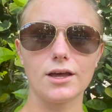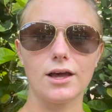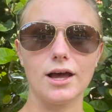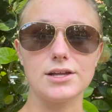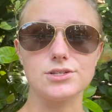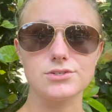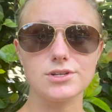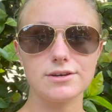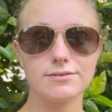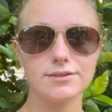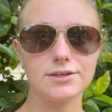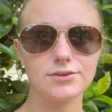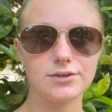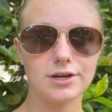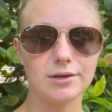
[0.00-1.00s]
I do
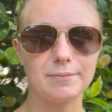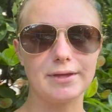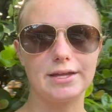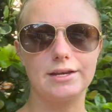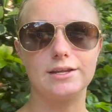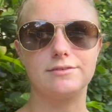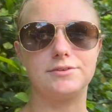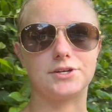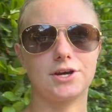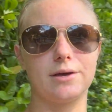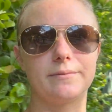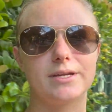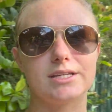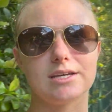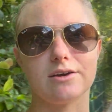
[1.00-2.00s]
definitely recommend, if you're
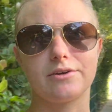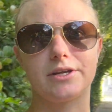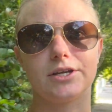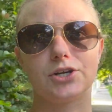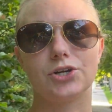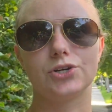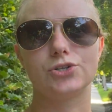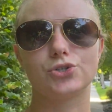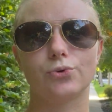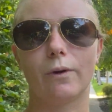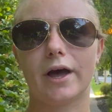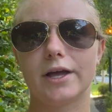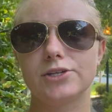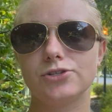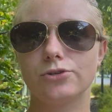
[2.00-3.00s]
coming down here,
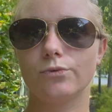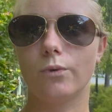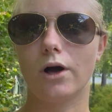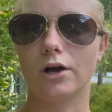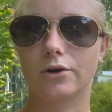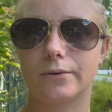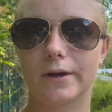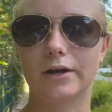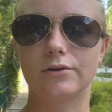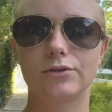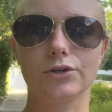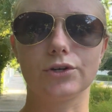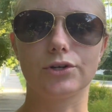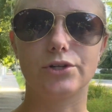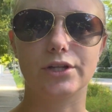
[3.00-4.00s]
try to walk
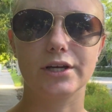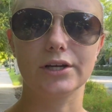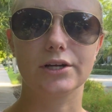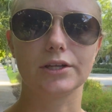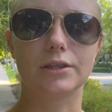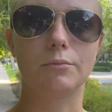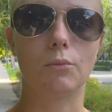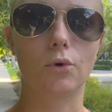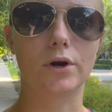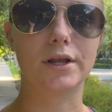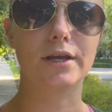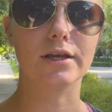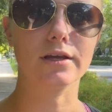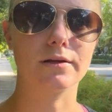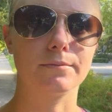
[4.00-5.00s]
around earlier in the
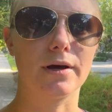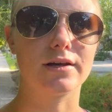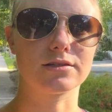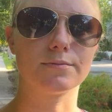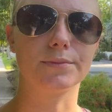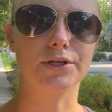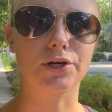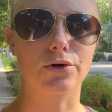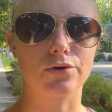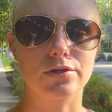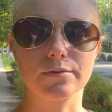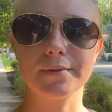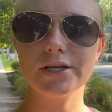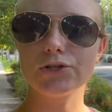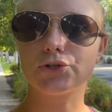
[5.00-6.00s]
morning and possibly go
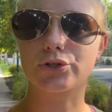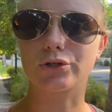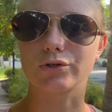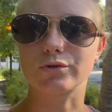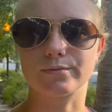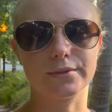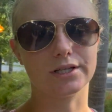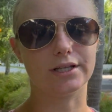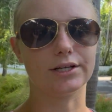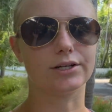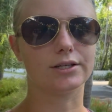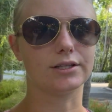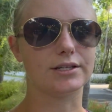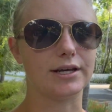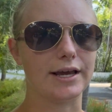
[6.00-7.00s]
to the beach or go swimming
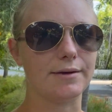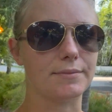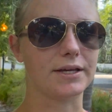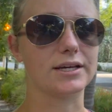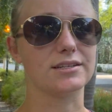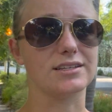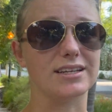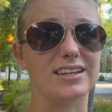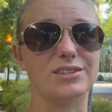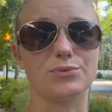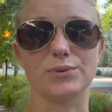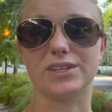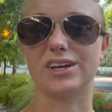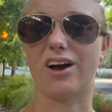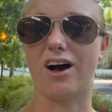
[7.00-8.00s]
later in the day, because it
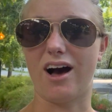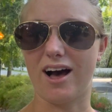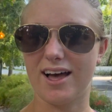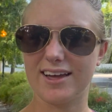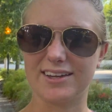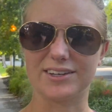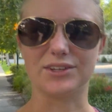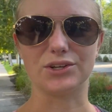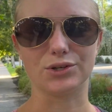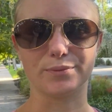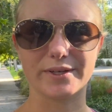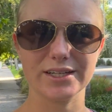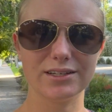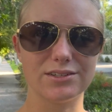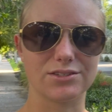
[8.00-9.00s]
gets really hot and
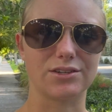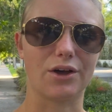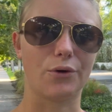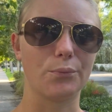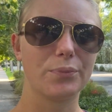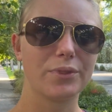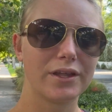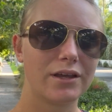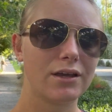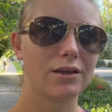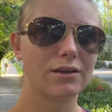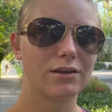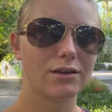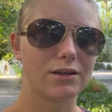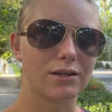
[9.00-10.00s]
humid. So
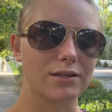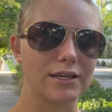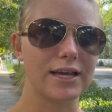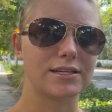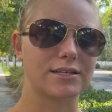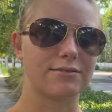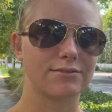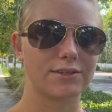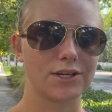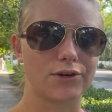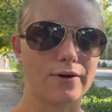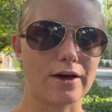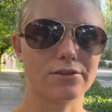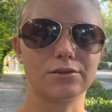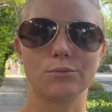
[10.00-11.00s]
yeah, definitely
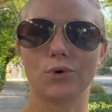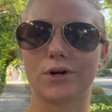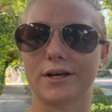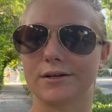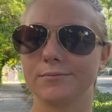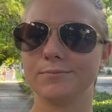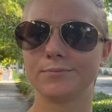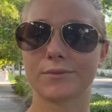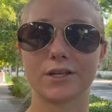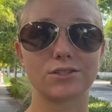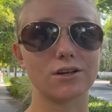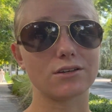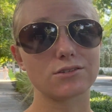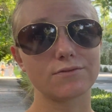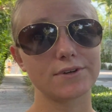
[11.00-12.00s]
go out in the morning.
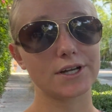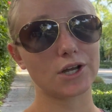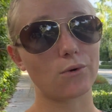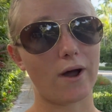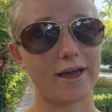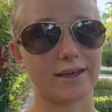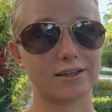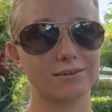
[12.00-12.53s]
It's also very quiet.